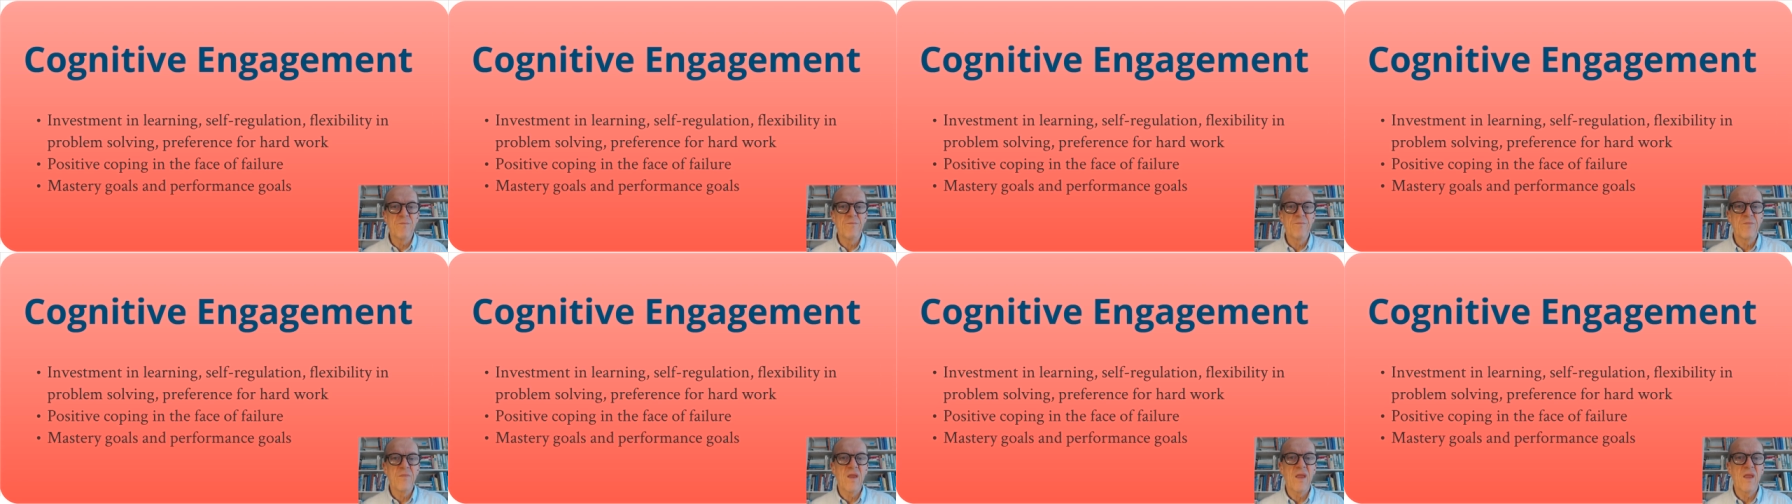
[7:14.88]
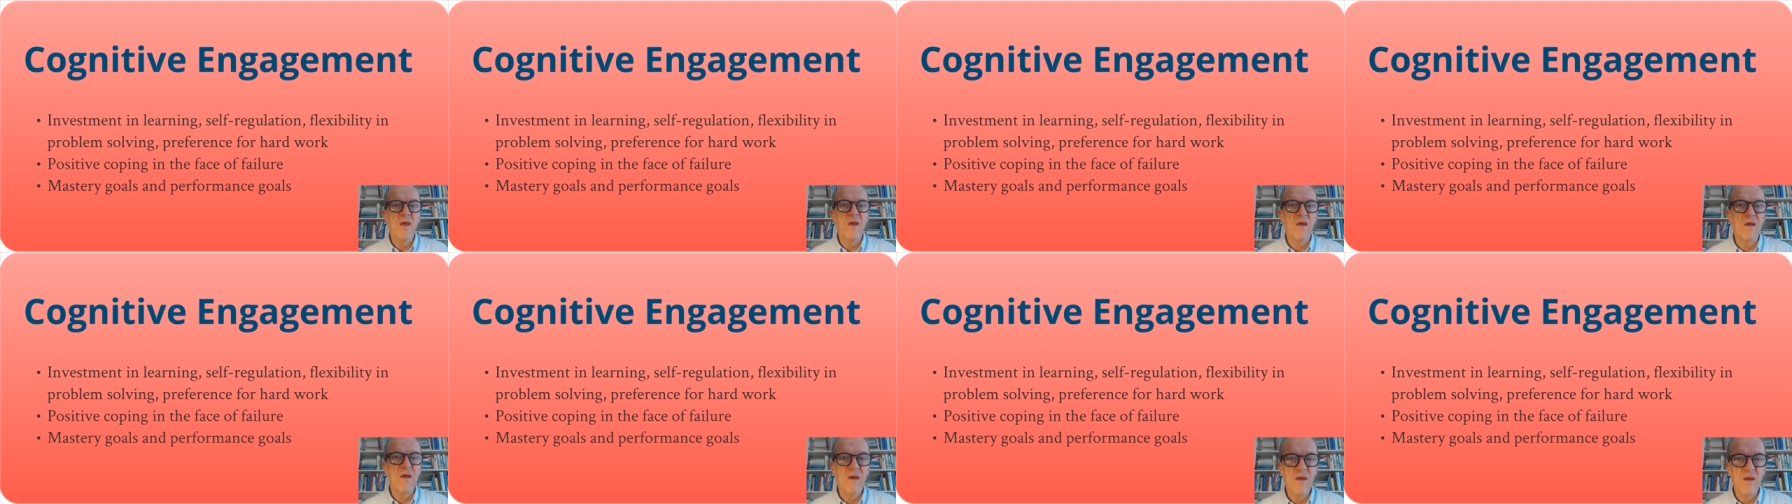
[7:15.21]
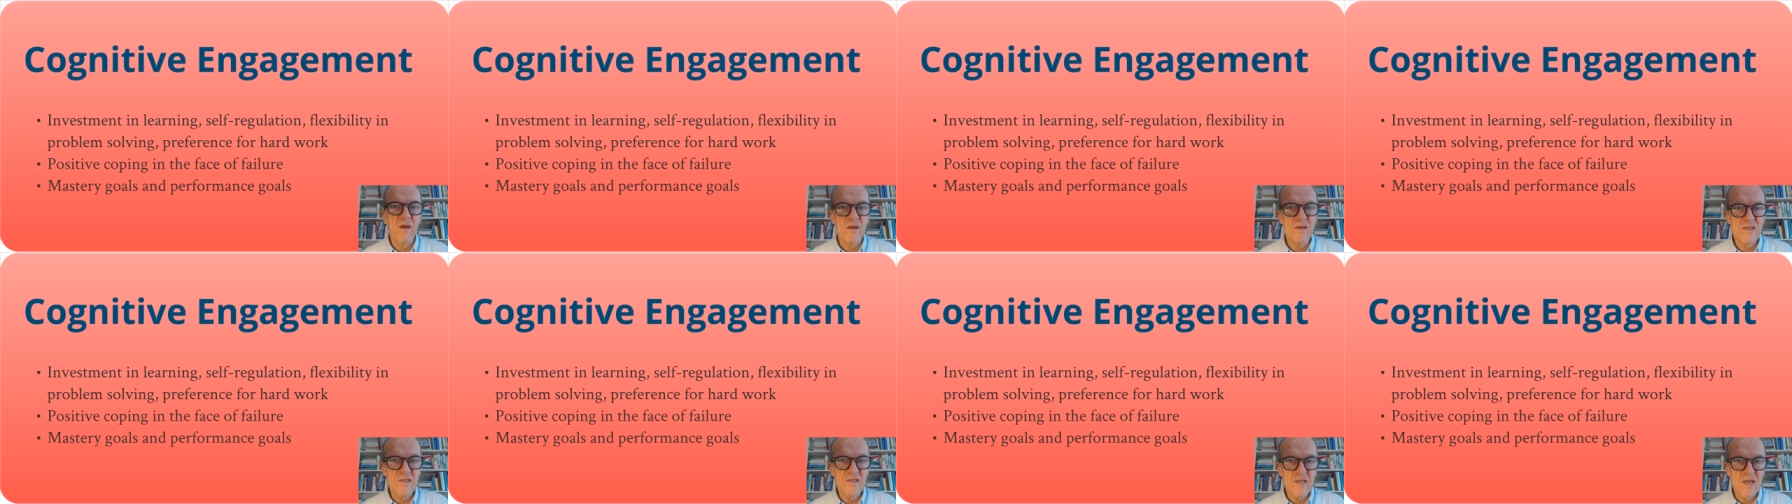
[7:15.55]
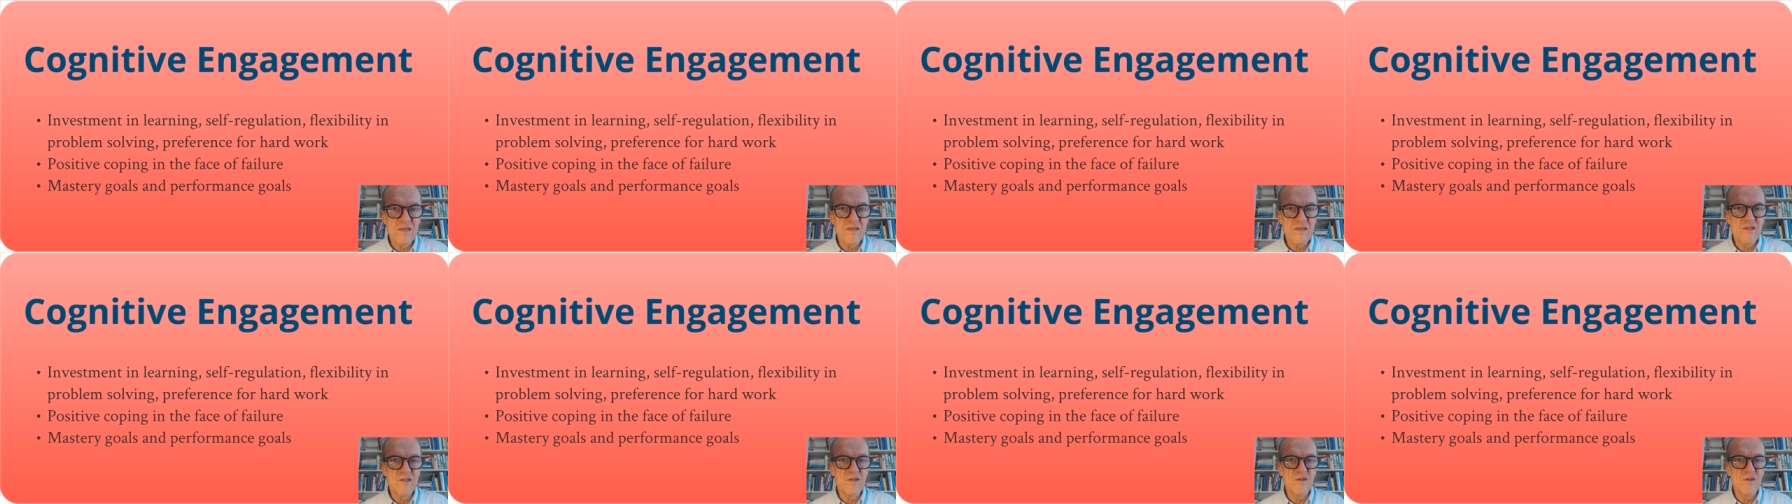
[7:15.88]
tend
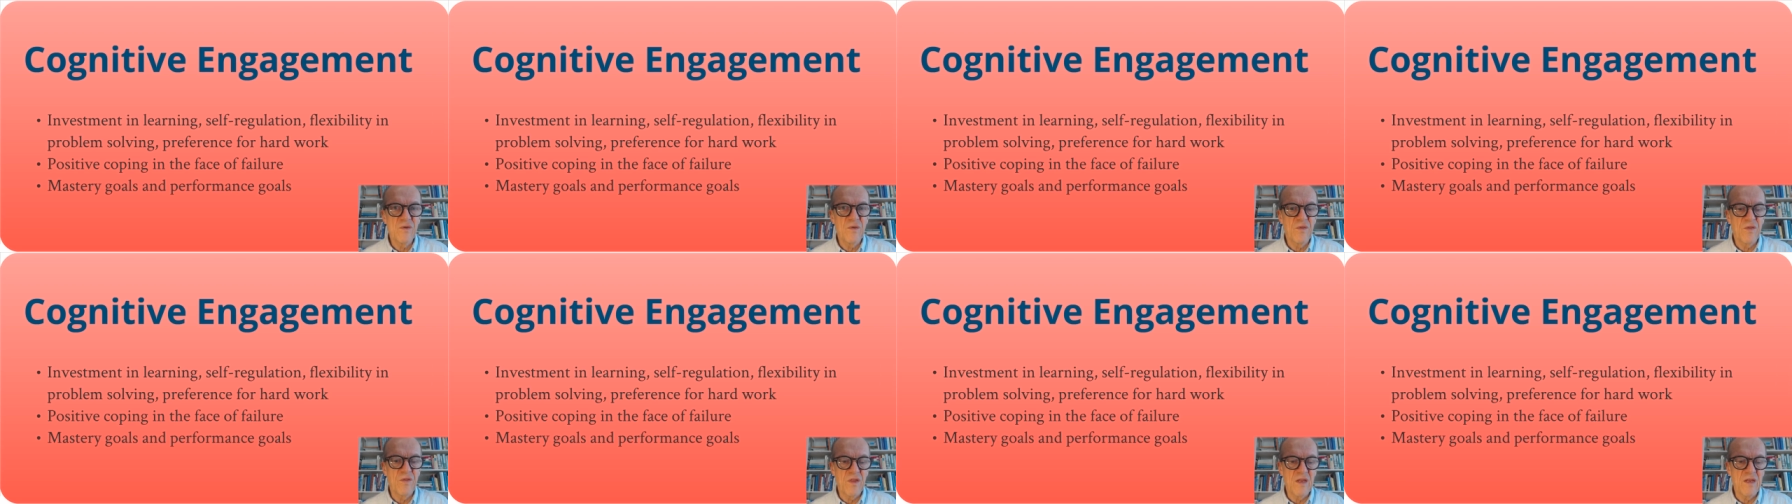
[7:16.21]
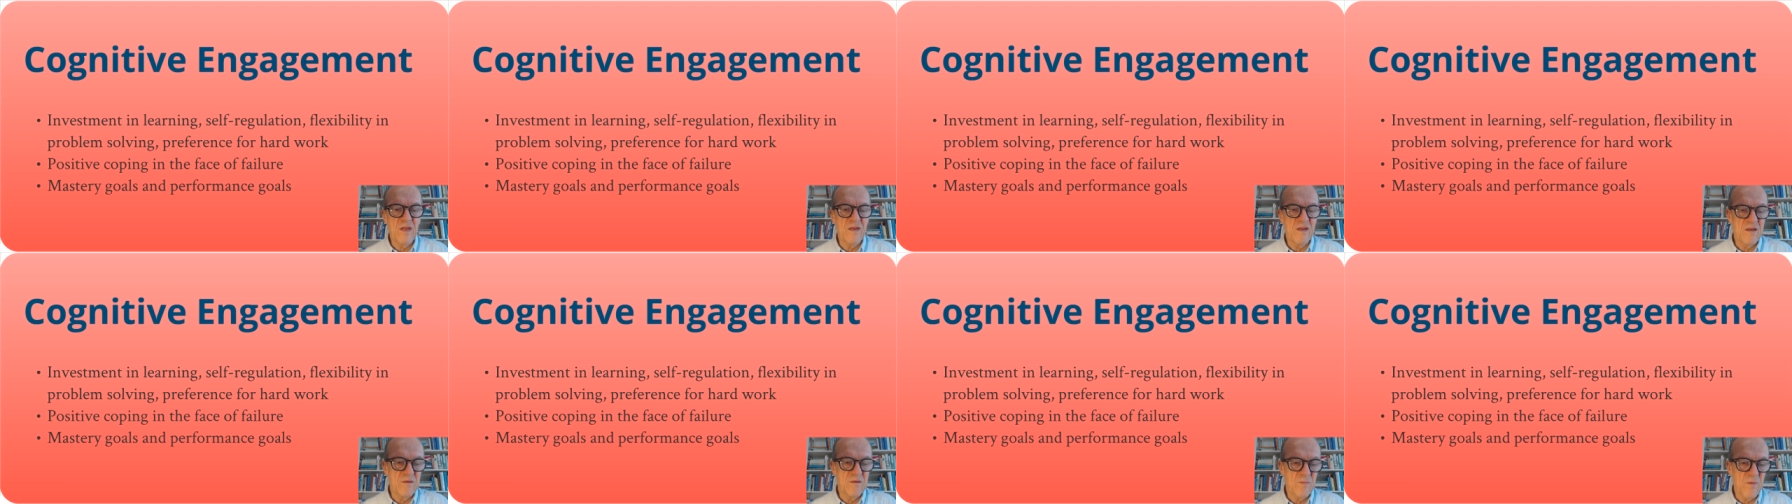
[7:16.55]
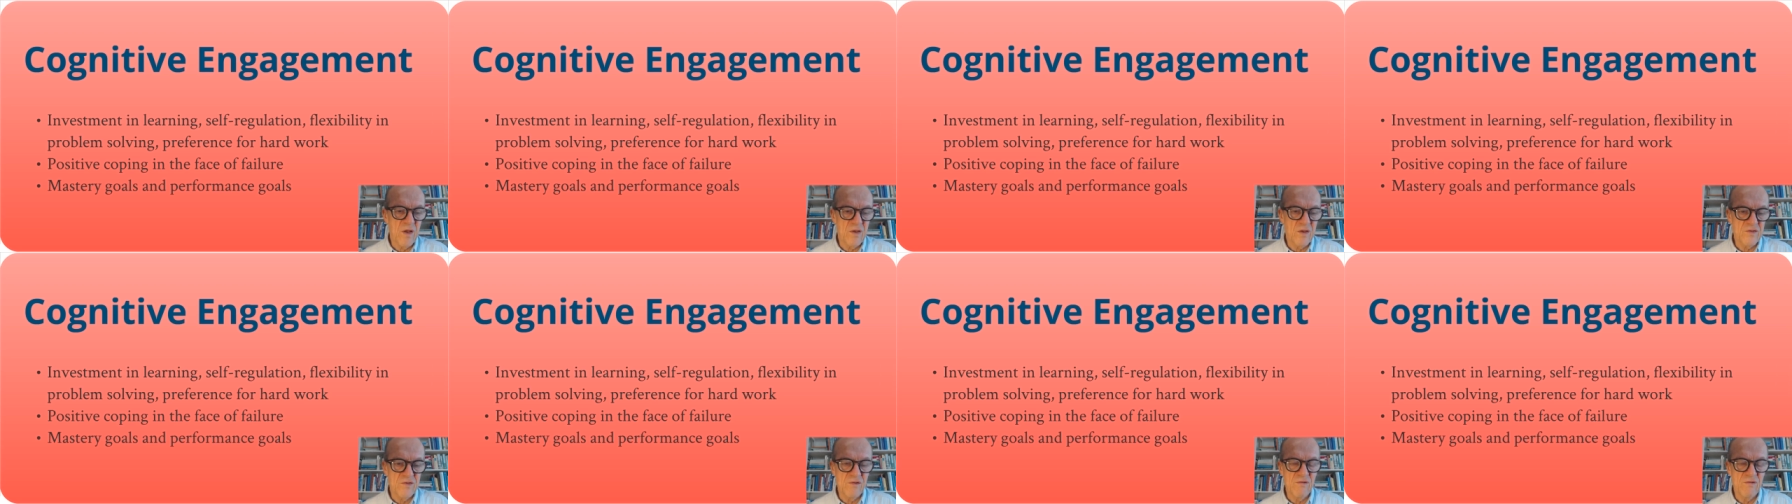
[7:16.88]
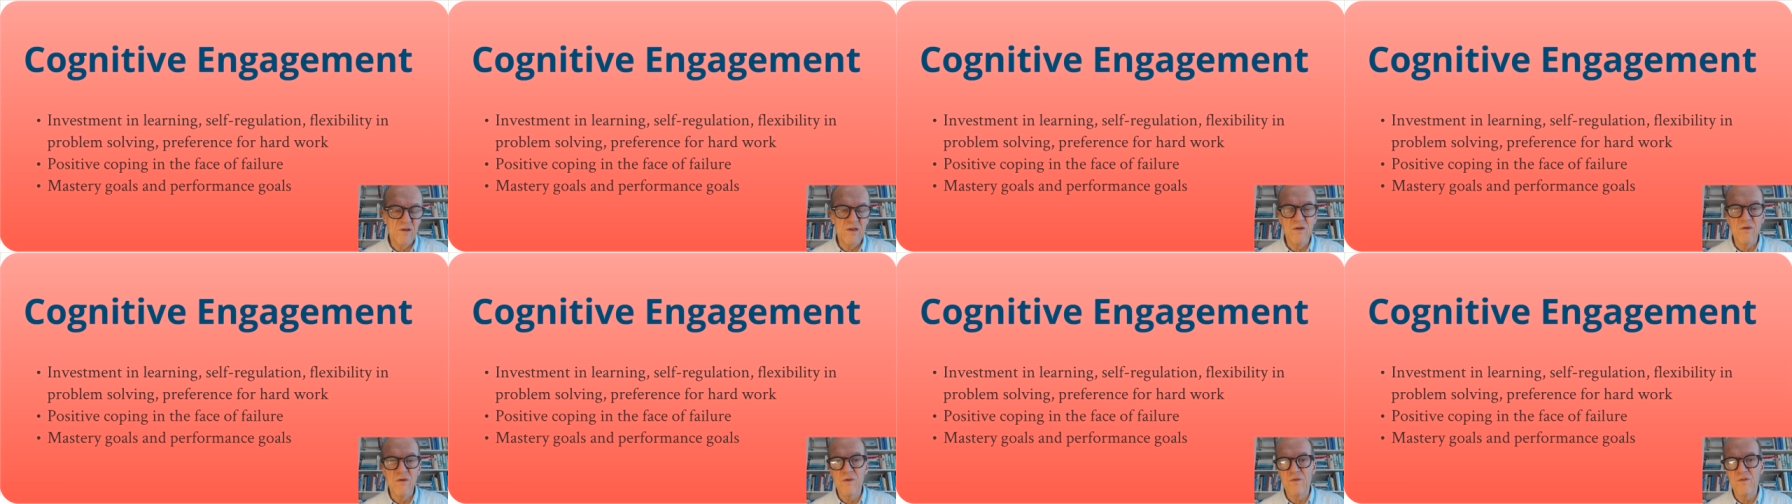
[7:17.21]
to think that mastery
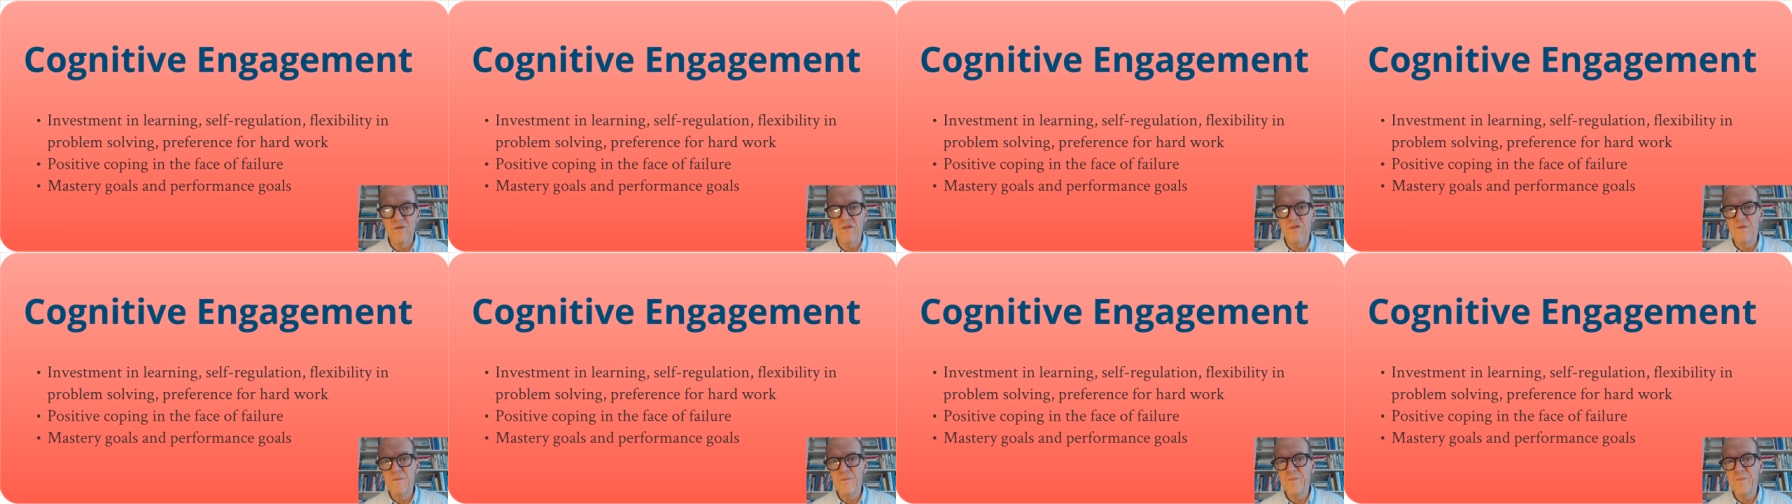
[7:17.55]
goals